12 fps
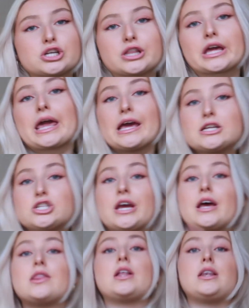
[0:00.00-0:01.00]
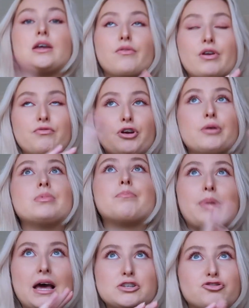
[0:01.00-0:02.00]
do the kitchen, the living room, the
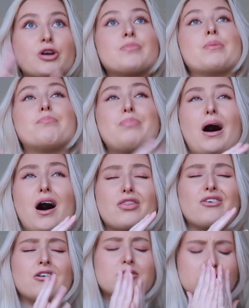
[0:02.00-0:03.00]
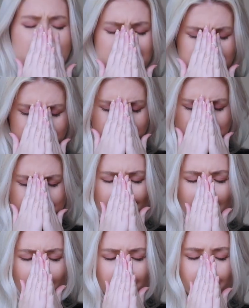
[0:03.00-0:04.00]
bedroom, the bath. Ugh, the
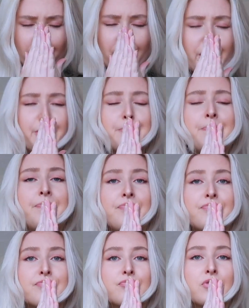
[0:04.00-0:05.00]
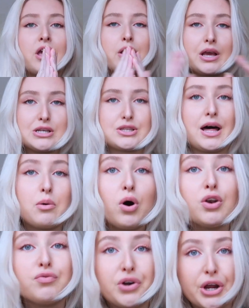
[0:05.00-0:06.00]
bathroom is that
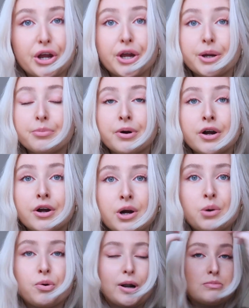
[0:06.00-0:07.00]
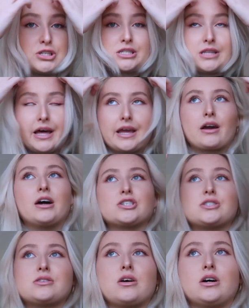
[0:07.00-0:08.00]
one room where I'm just like, I
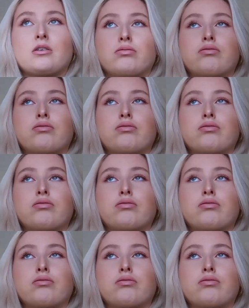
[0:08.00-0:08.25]
just